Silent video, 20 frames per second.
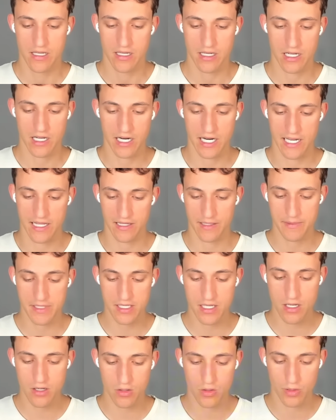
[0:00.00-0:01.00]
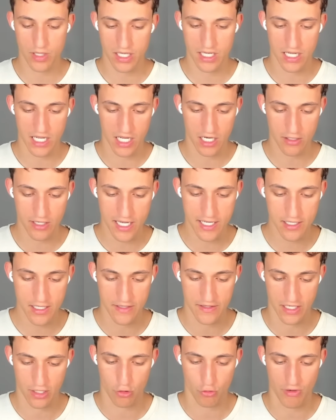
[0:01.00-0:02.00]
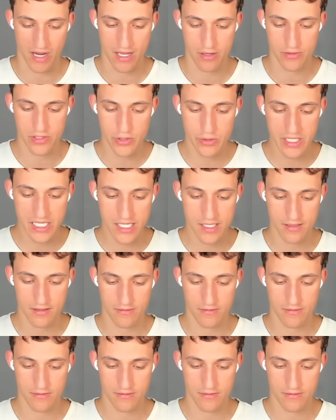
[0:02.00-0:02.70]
Alright, let me go quick Hog Rider and then ground unit.